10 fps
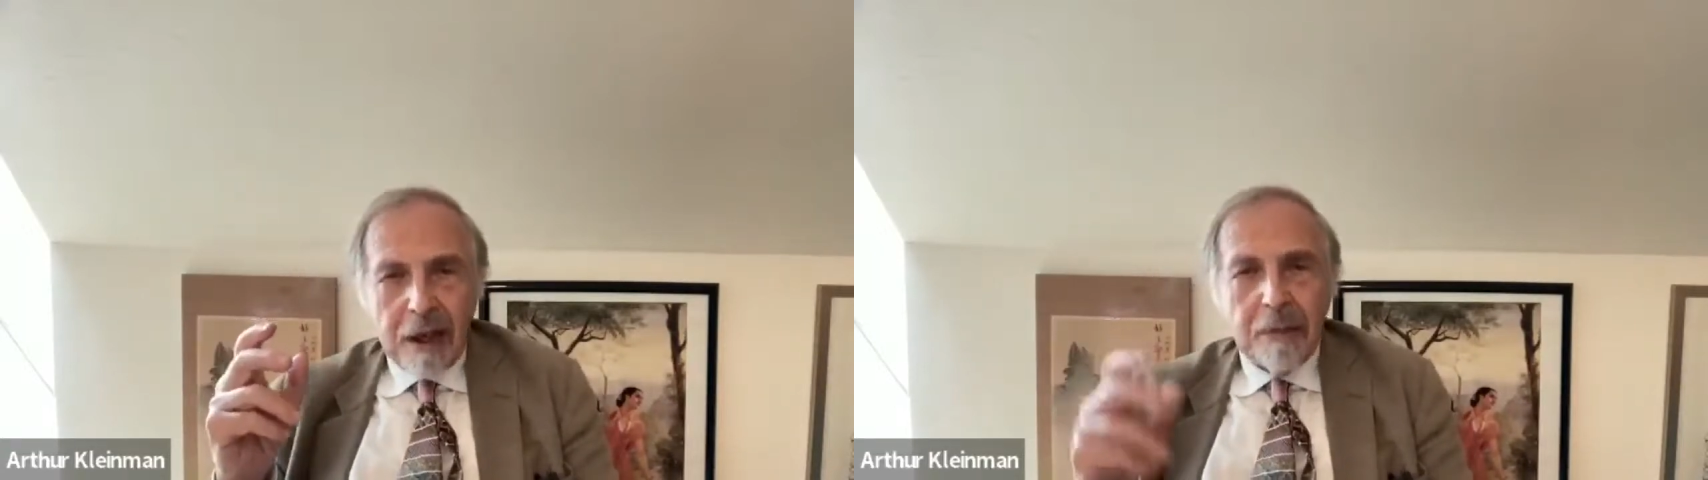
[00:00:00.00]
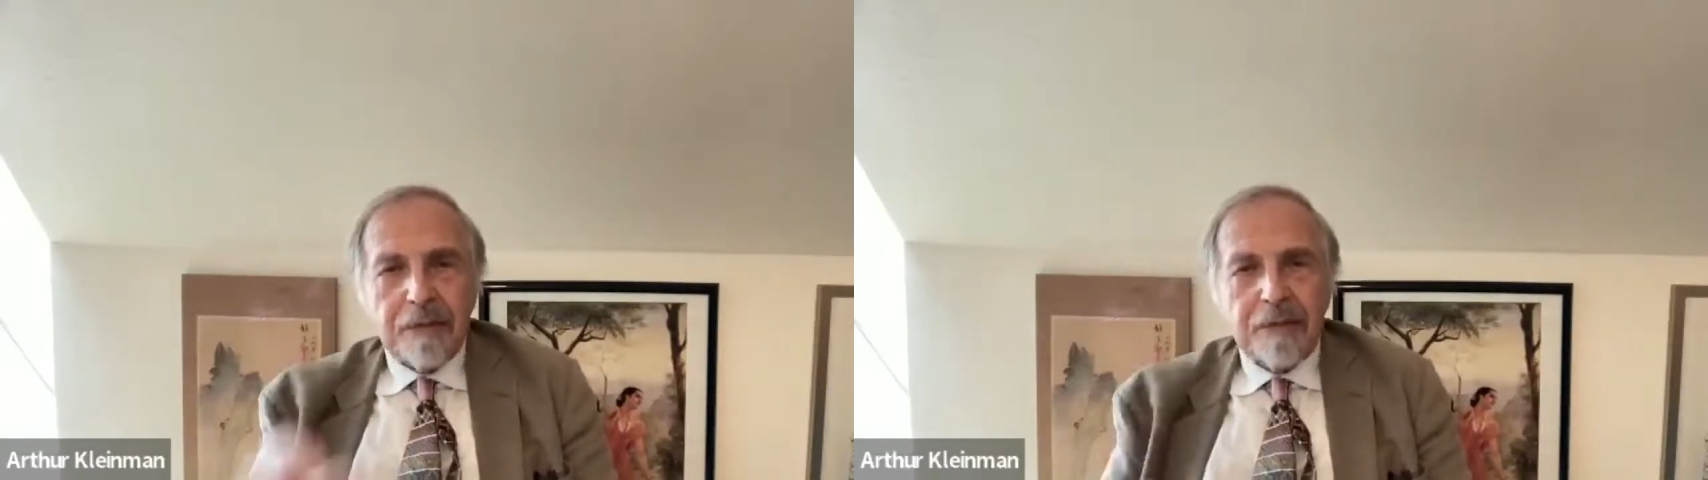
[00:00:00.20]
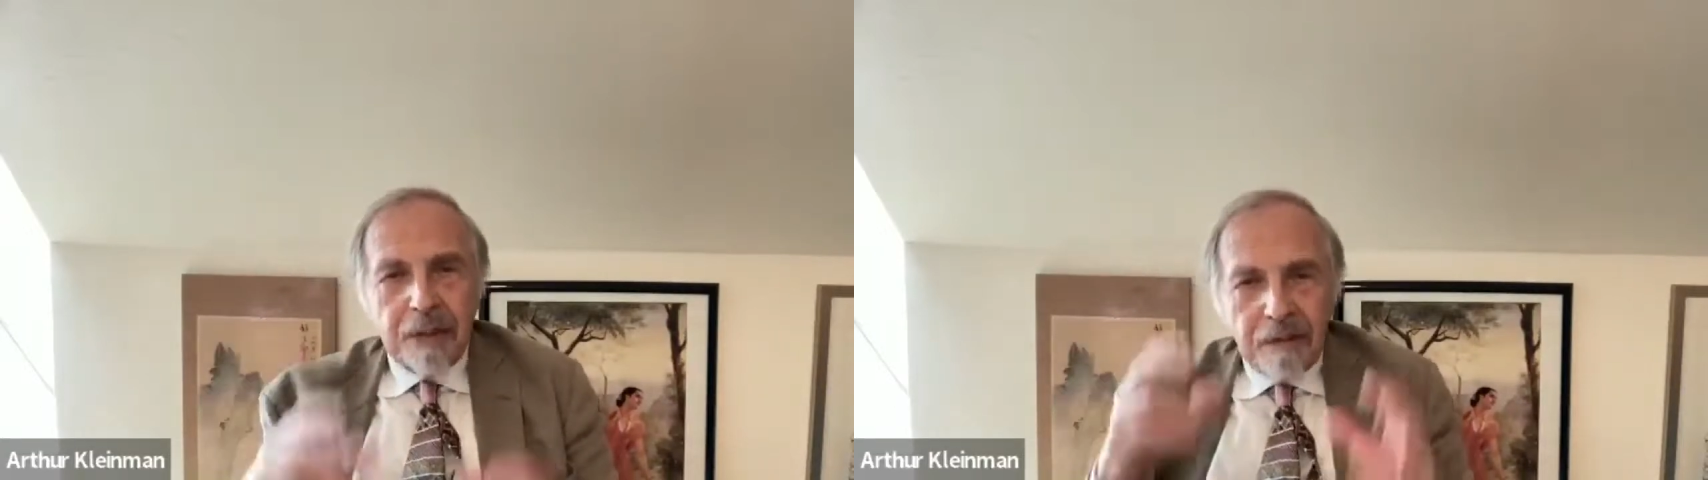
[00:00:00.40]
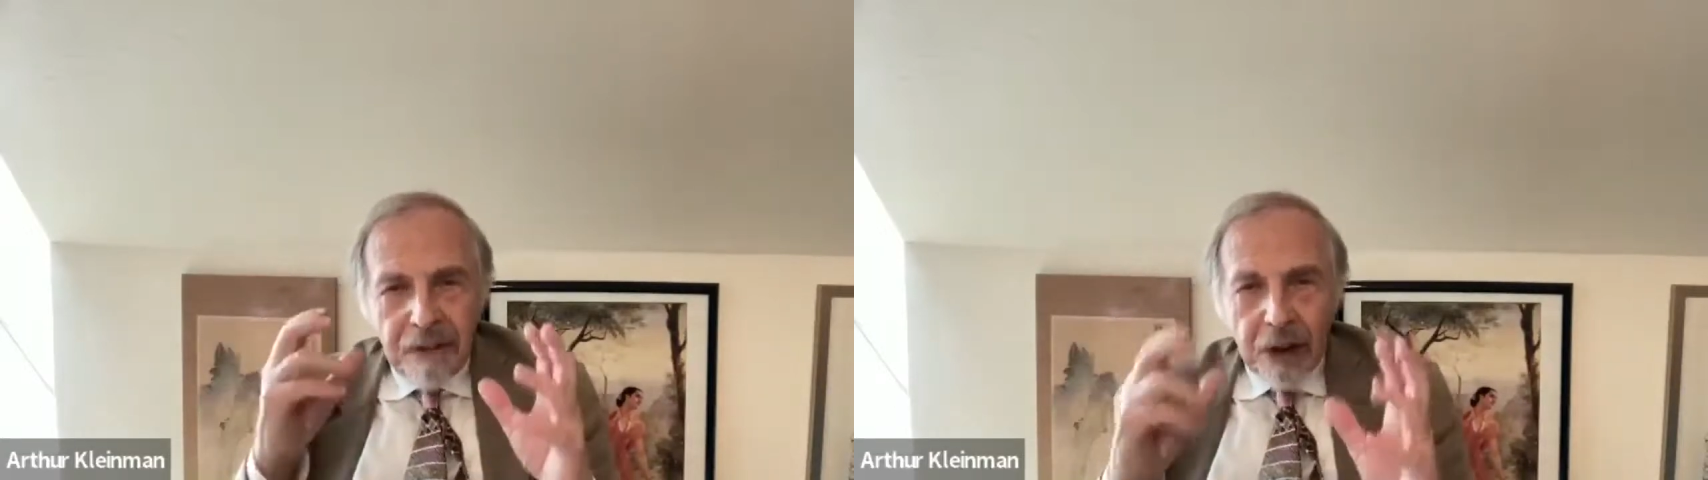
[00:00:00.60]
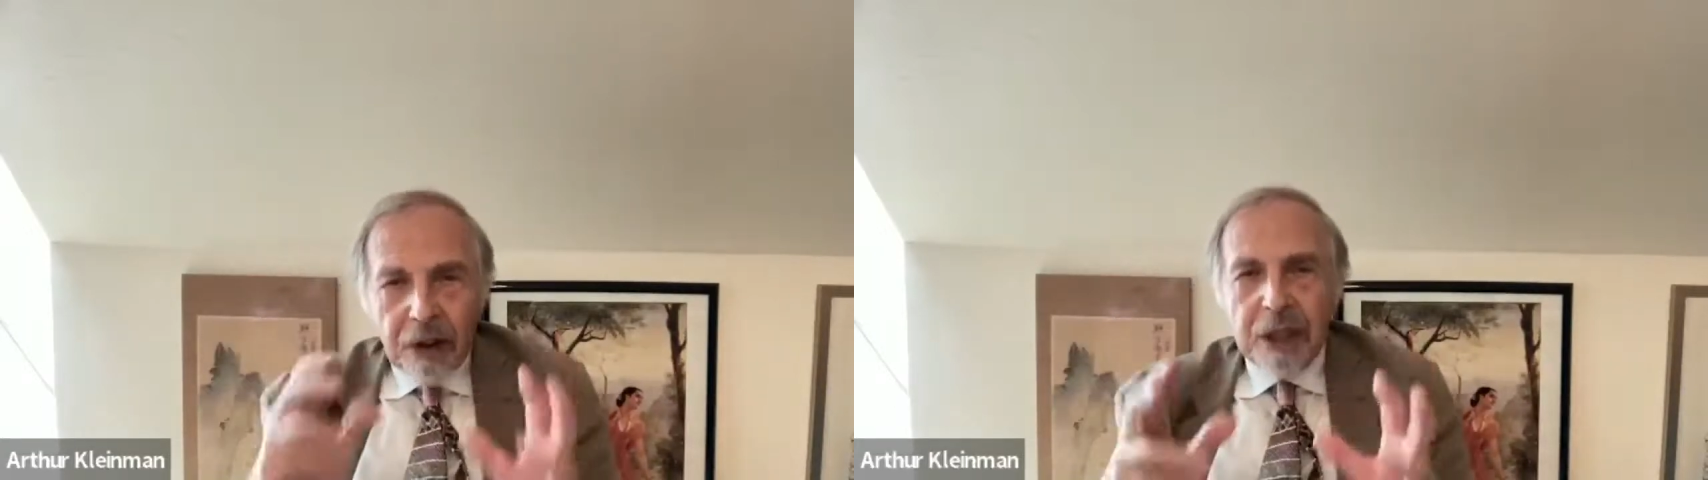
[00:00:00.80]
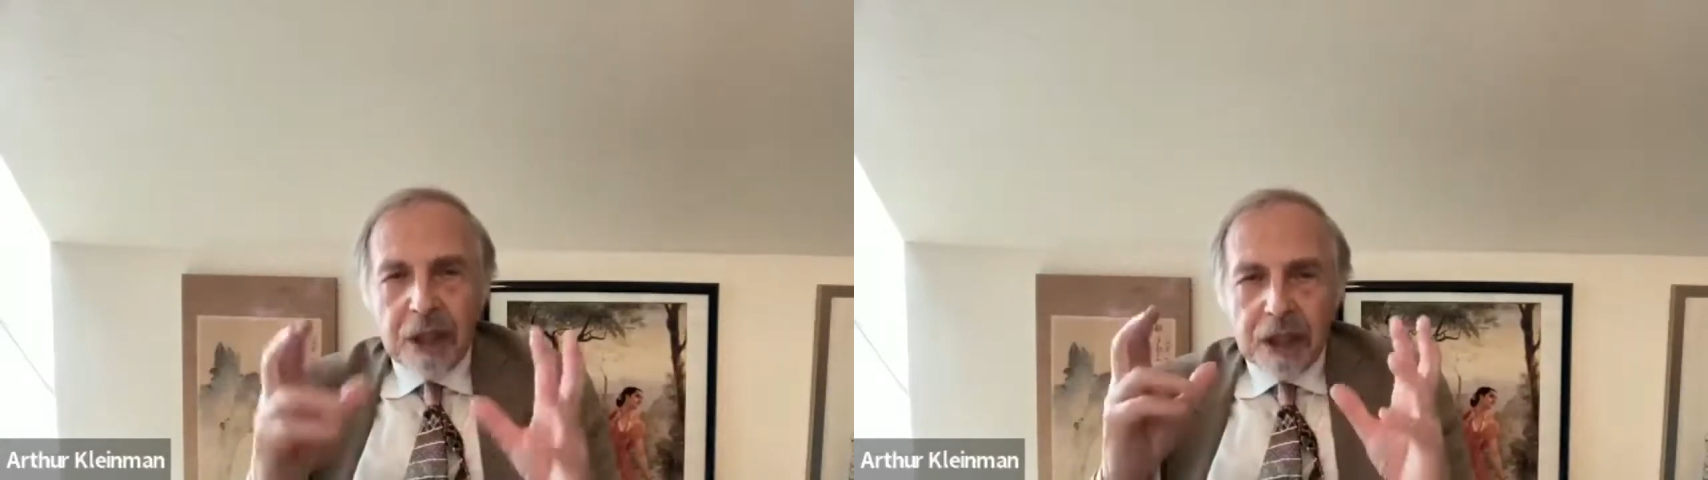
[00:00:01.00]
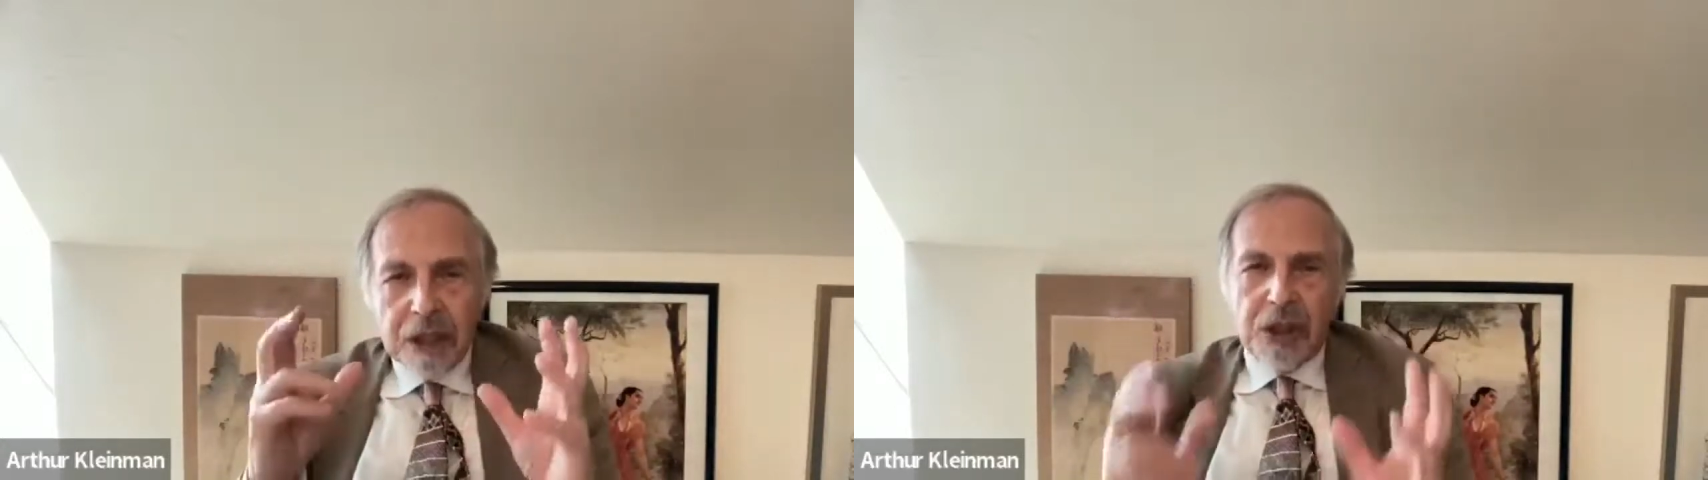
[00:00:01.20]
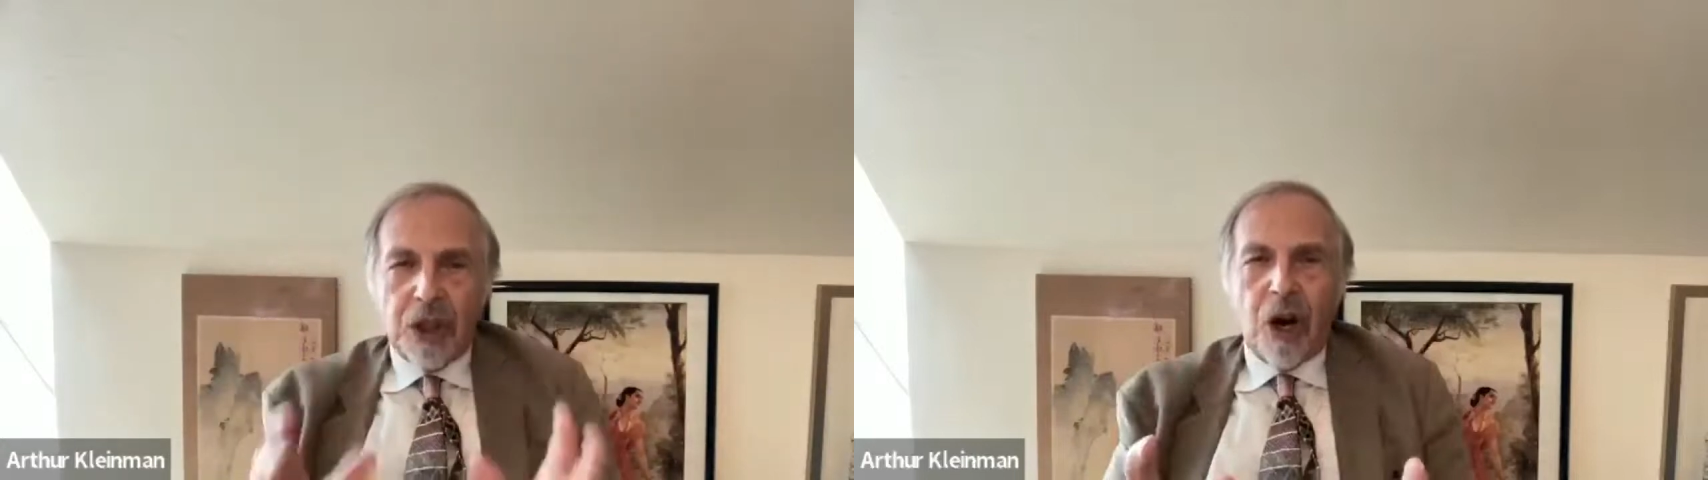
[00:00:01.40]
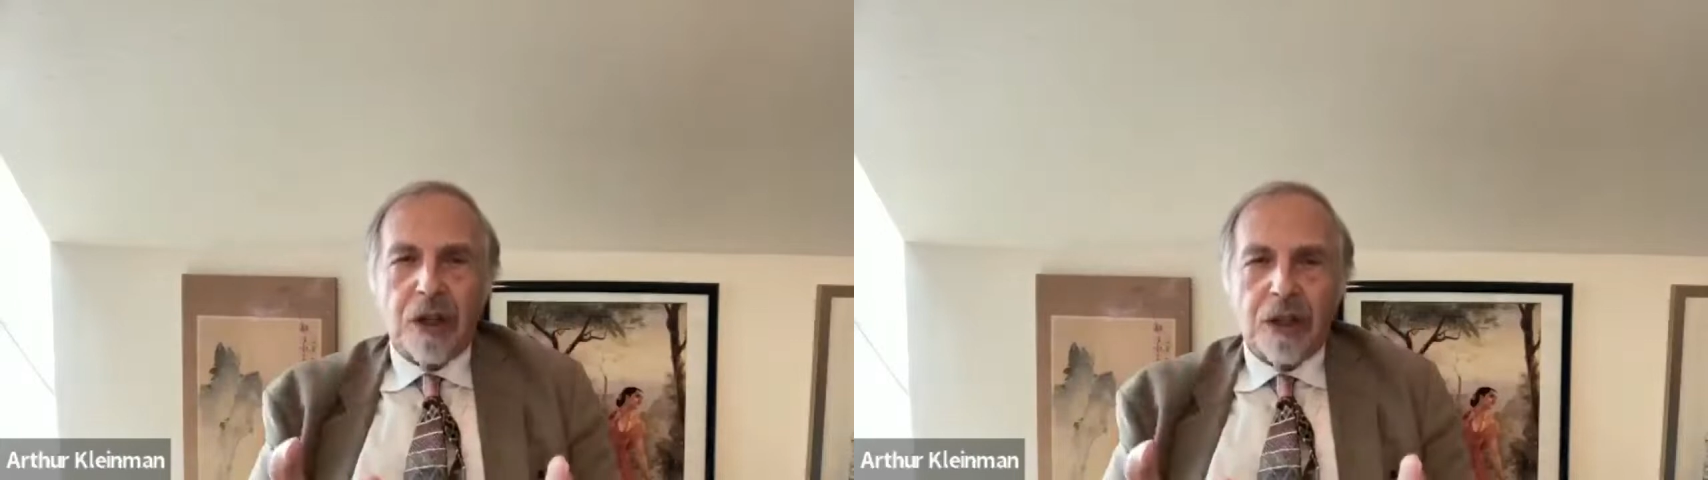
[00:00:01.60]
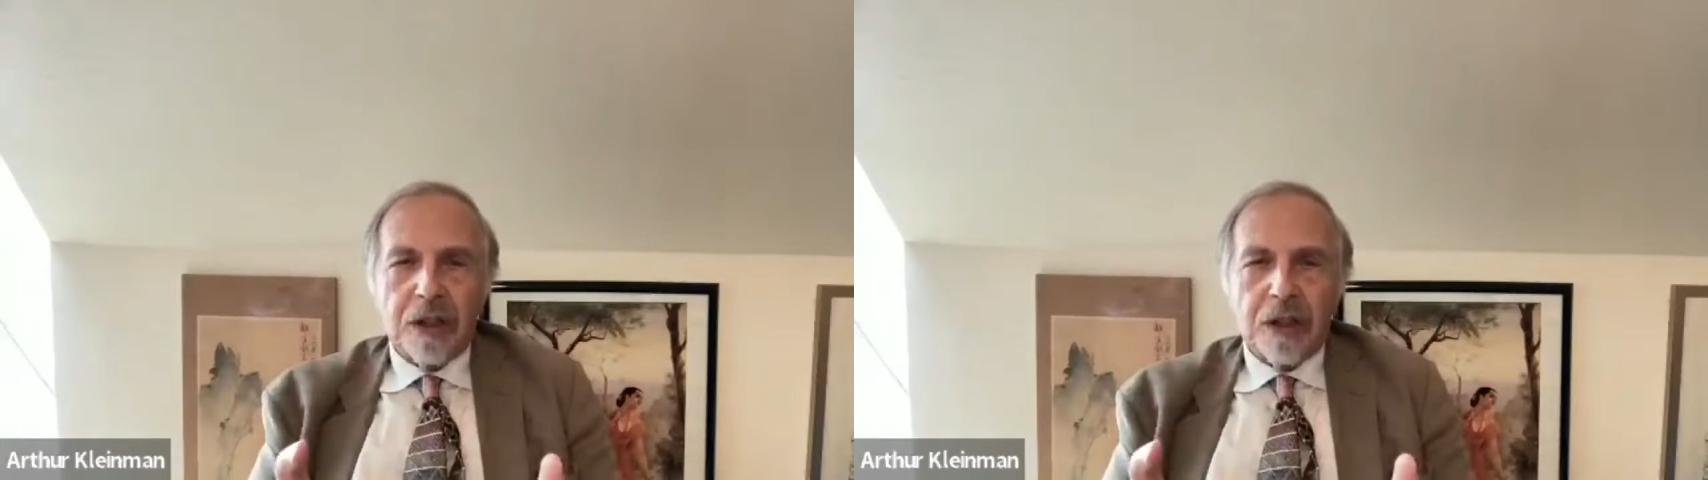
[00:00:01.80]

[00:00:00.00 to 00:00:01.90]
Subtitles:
But from the very start